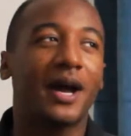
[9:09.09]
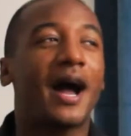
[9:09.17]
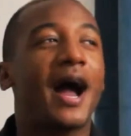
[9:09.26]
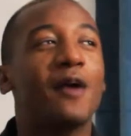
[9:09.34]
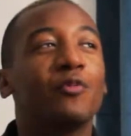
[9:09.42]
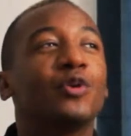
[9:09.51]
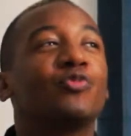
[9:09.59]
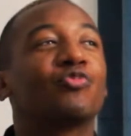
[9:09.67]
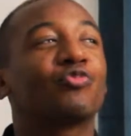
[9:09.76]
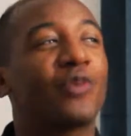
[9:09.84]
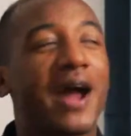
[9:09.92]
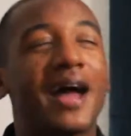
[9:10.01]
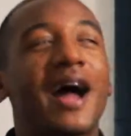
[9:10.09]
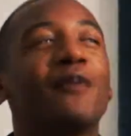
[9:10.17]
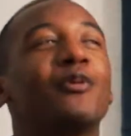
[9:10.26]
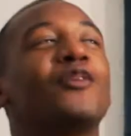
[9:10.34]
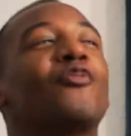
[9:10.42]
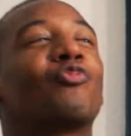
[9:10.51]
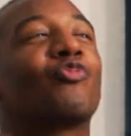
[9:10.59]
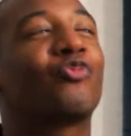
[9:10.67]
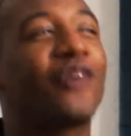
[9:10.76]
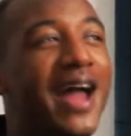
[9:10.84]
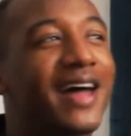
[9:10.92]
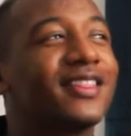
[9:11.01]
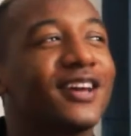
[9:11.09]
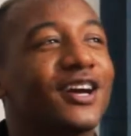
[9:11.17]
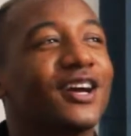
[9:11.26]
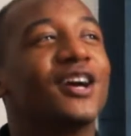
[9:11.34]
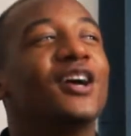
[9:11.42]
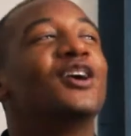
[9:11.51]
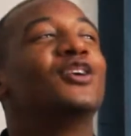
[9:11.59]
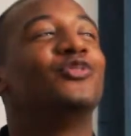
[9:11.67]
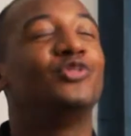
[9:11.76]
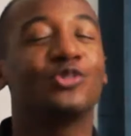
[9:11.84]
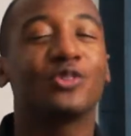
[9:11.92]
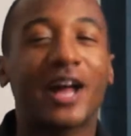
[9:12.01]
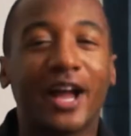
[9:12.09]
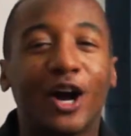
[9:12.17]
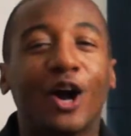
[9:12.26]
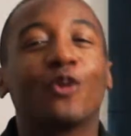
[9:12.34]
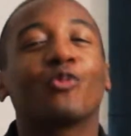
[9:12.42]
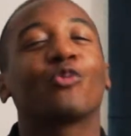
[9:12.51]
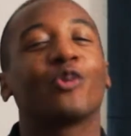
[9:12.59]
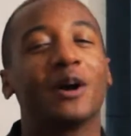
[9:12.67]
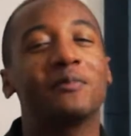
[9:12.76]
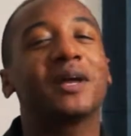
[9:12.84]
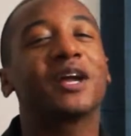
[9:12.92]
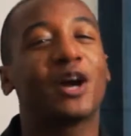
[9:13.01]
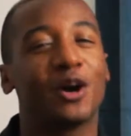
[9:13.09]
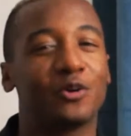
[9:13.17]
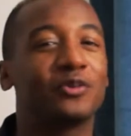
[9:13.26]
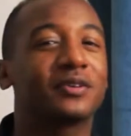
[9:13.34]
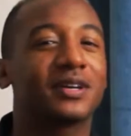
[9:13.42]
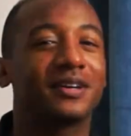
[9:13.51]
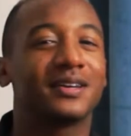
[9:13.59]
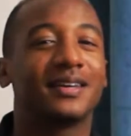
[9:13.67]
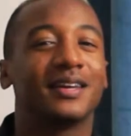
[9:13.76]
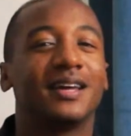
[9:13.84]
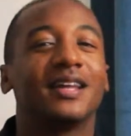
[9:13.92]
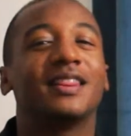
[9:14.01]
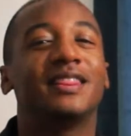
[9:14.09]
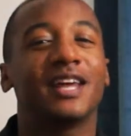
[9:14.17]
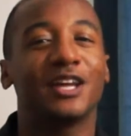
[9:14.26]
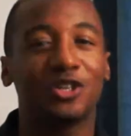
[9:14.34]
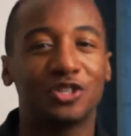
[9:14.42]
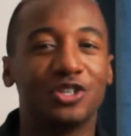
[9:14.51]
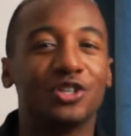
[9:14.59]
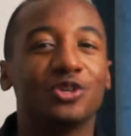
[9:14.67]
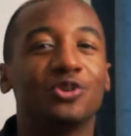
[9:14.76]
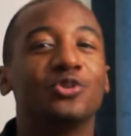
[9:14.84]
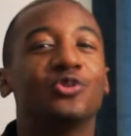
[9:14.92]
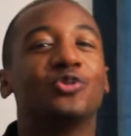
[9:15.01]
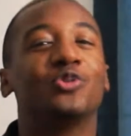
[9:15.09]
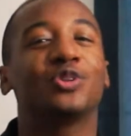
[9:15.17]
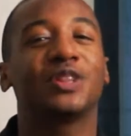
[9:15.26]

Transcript: would rather do like a rum and coke than do